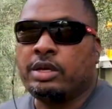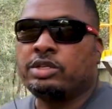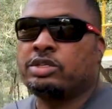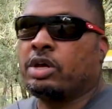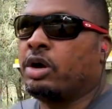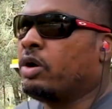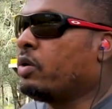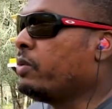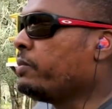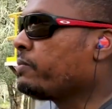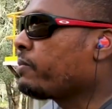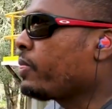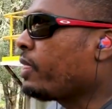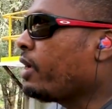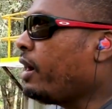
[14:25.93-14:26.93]
So
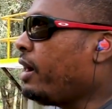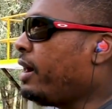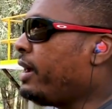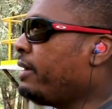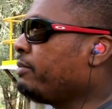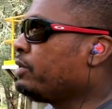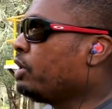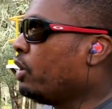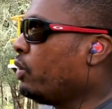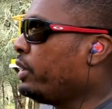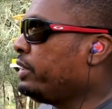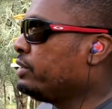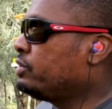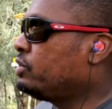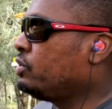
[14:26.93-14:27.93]
I'm
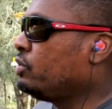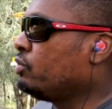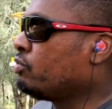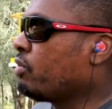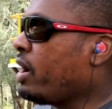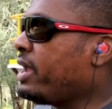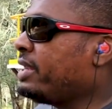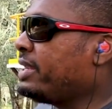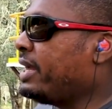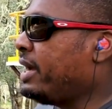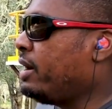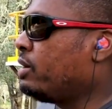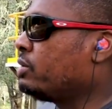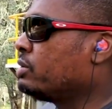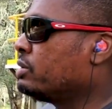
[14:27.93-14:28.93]
going to right
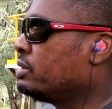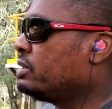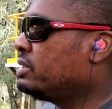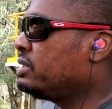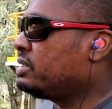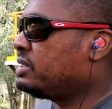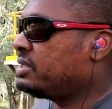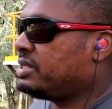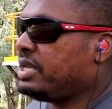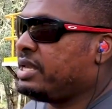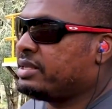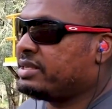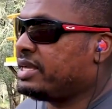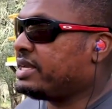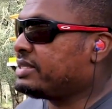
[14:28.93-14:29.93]
now
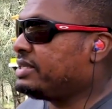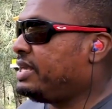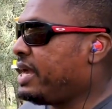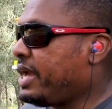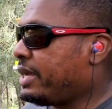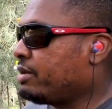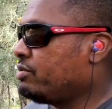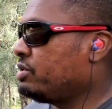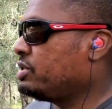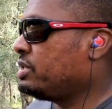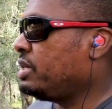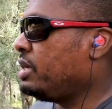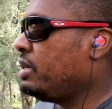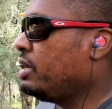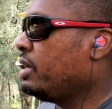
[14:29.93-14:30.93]
test the
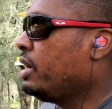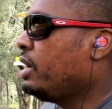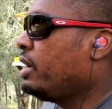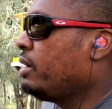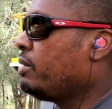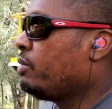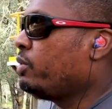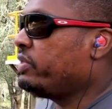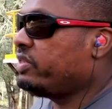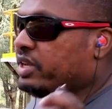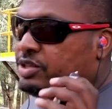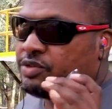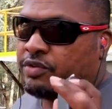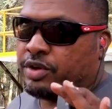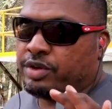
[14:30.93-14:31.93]
accuracy with
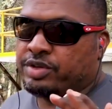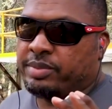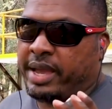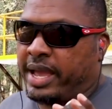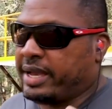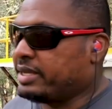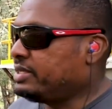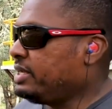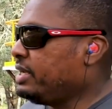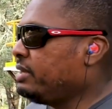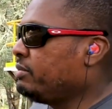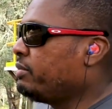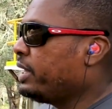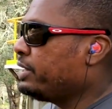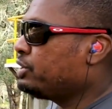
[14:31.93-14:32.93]
this first
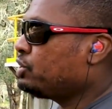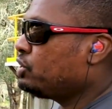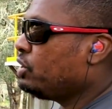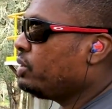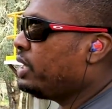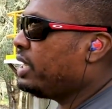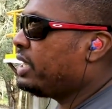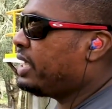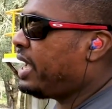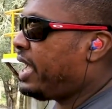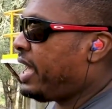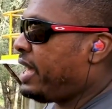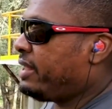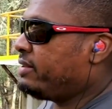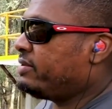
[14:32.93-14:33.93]
magazine by shooting
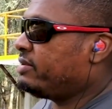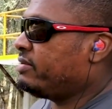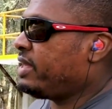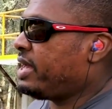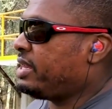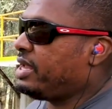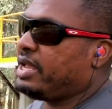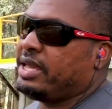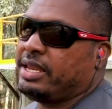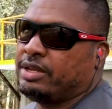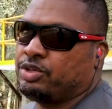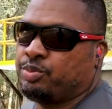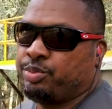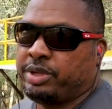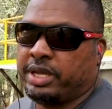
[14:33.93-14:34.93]
at that
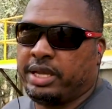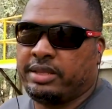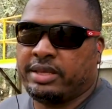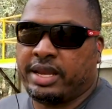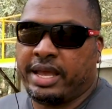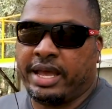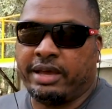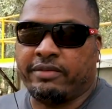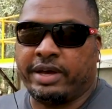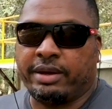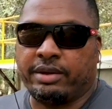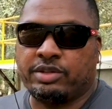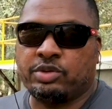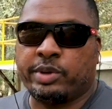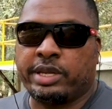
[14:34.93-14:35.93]
8-inch plate that I have
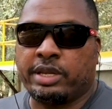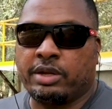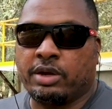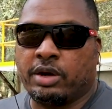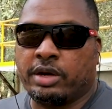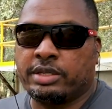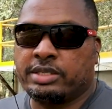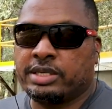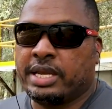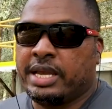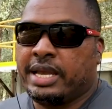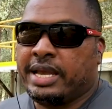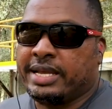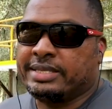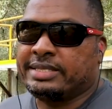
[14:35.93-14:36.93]
out at 20 yards
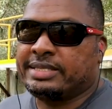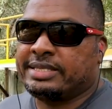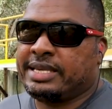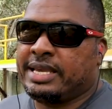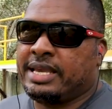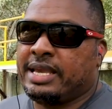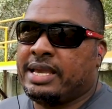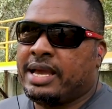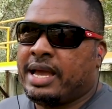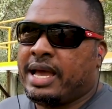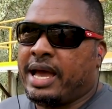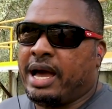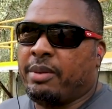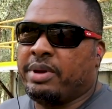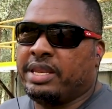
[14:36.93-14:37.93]
and see
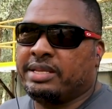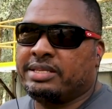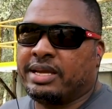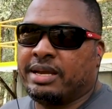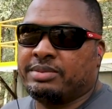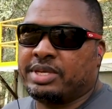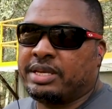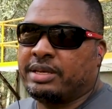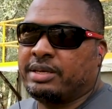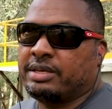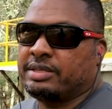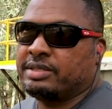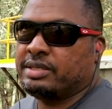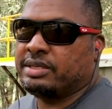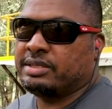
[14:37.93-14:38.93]
how many times I can
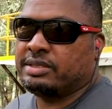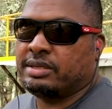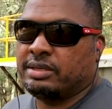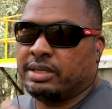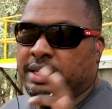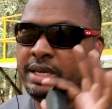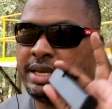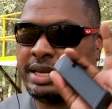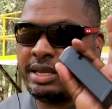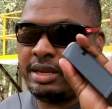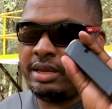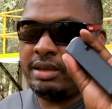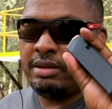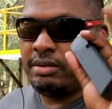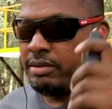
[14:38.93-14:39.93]
consistently hit
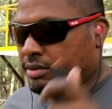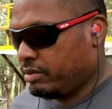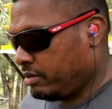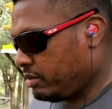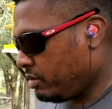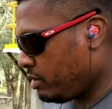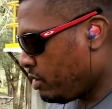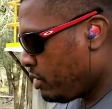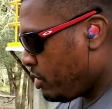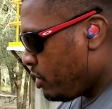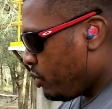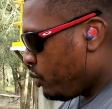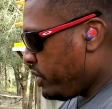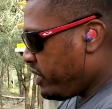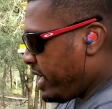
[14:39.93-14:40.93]
it
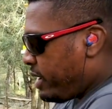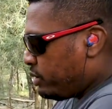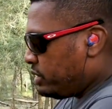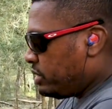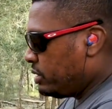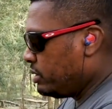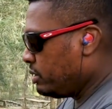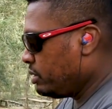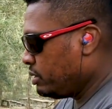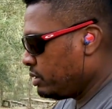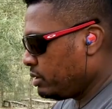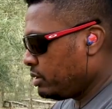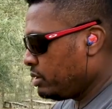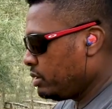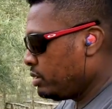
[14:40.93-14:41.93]
without
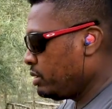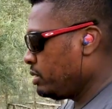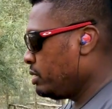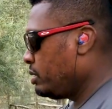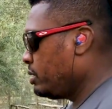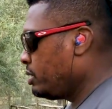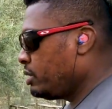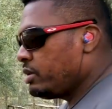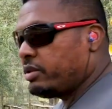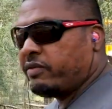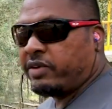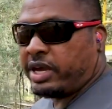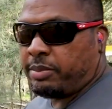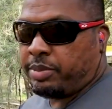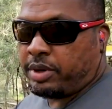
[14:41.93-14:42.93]
the
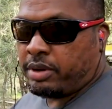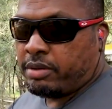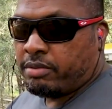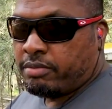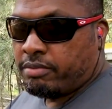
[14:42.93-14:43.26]
Viper.